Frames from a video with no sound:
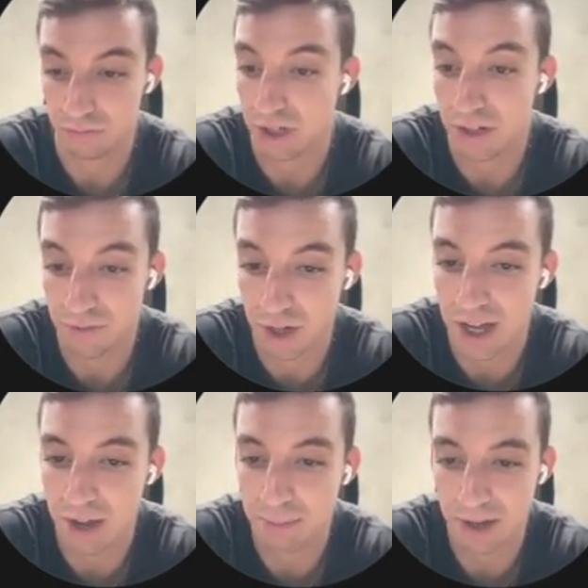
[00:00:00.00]
currently
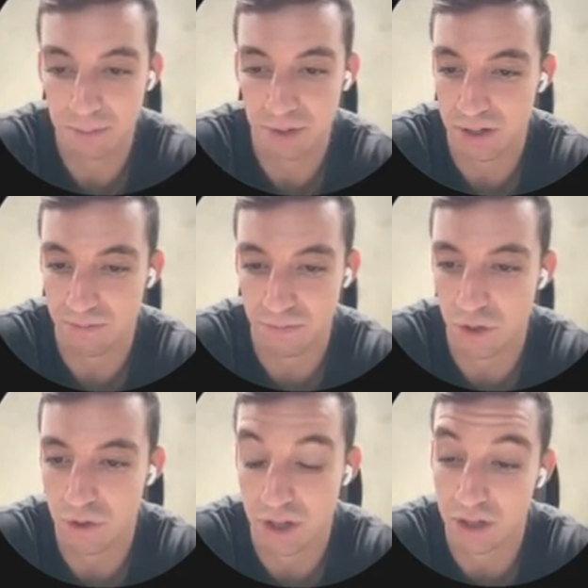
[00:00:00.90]
running outbound, but you
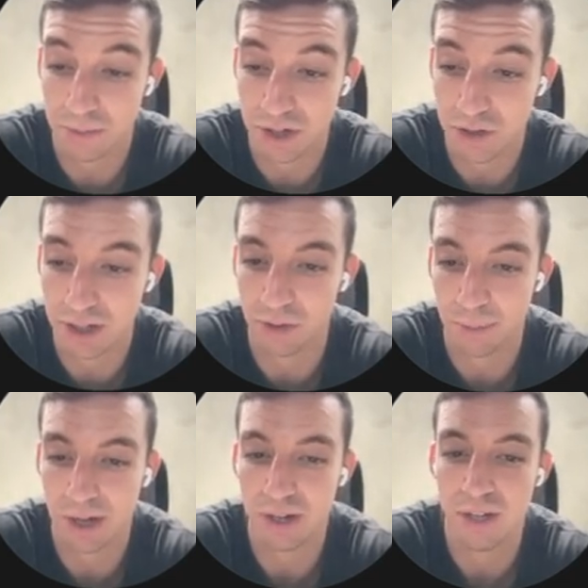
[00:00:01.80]
know that you could be doing it a
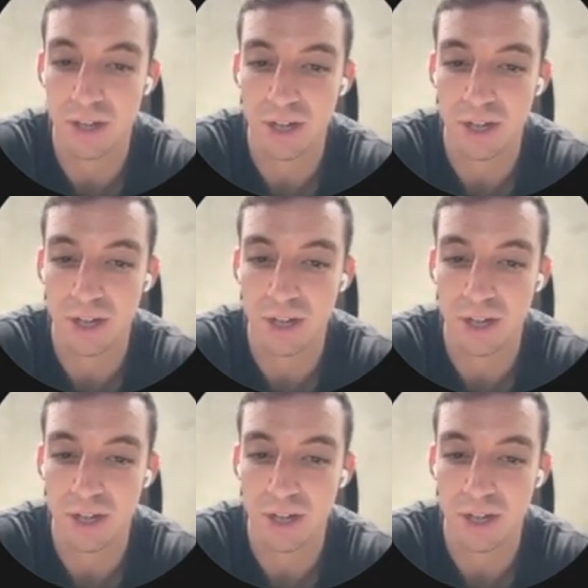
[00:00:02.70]
lot better,